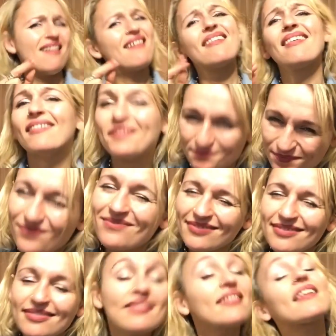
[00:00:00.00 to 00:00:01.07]
He was
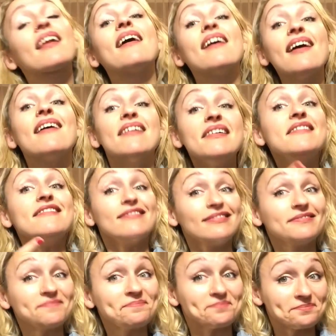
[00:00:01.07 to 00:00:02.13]
right there cheering me
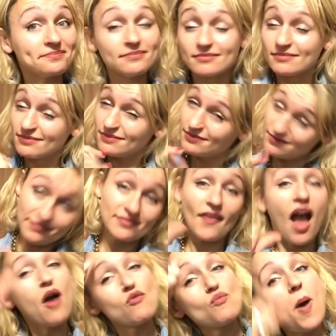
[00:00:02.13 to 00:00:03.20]
on, saying, I got
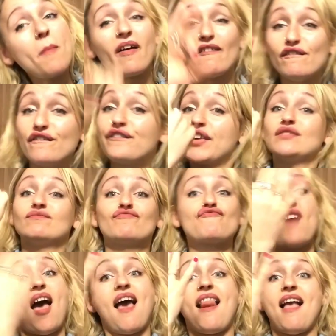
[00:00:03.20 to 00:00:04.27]
this.
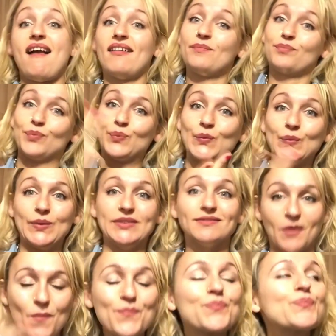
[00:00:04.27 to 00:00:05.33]
I remember the first
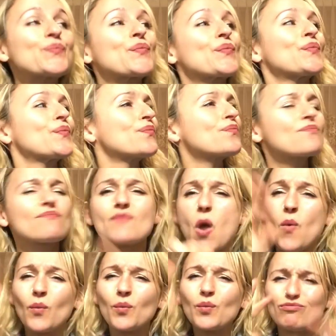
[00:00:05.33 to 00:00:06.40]
Friday 3 weeks
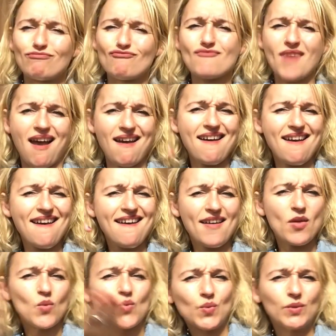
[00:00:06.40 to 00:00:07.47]
ago. It was
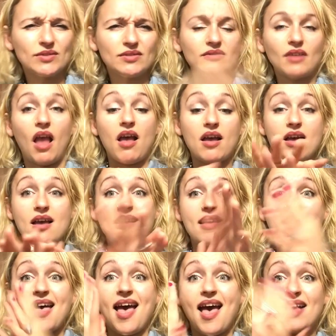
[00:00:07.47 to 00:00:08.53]
raining quite hard all
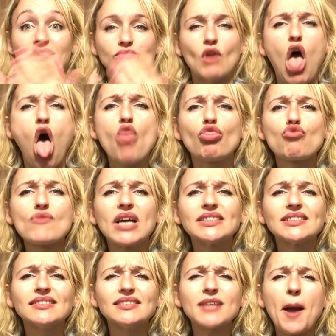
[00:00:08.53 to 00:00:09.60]
day, and my arthritis
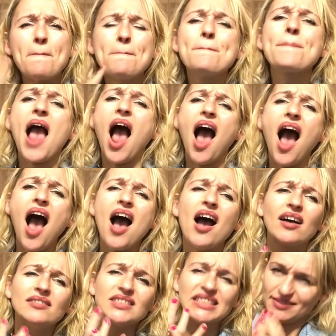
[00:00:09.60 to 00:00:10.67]
had been acting up.
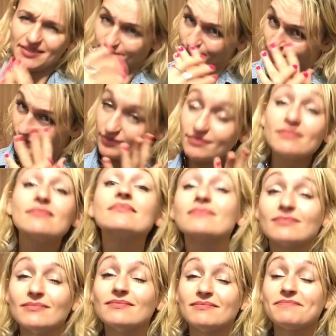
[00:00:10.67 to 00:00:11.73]
I was in
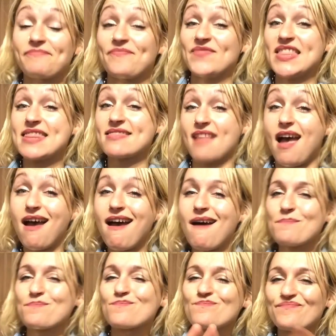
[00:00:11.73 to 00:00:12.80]
excruciating
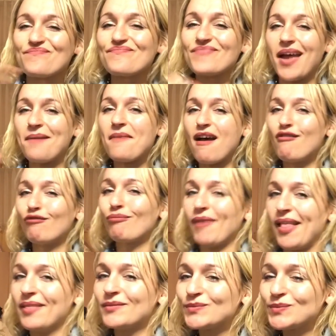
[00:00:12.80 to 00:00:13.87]
pain. I believe
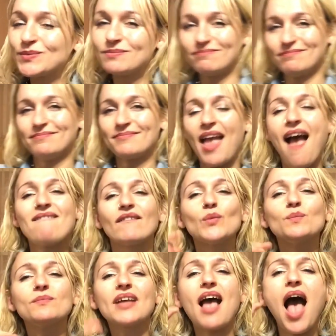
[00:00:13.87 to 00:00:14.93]
some of my arthritis
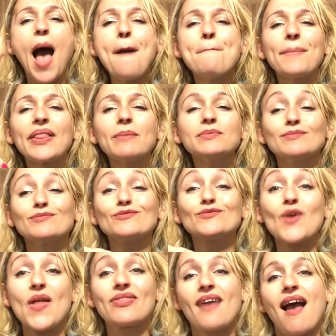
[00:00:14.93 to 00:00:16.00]
happened as a result of
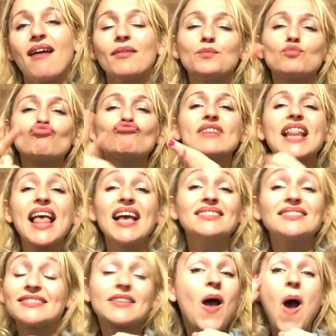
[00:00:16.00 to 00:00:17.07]
Adderall.
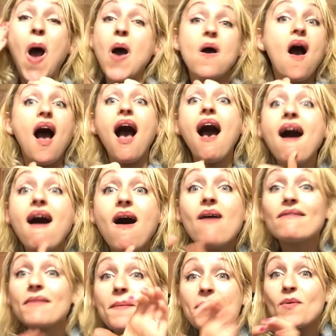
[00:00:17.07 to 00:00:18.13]
The amphetamine
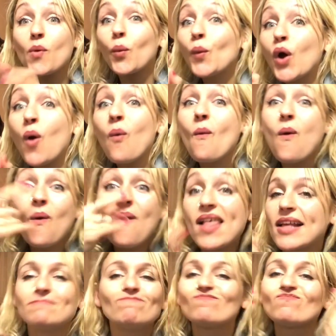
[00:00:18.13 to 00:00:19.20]
salts release some
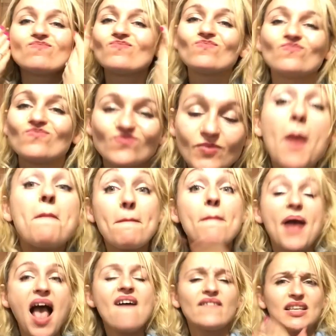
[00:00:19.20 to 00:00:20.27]
kind of chemicals. I'm
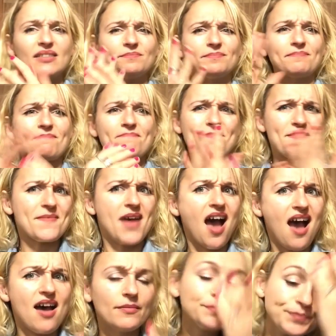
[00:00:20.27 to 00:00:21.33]
not sure how exactly
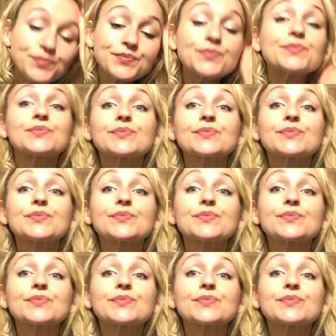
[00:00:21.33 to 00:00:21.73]
it works.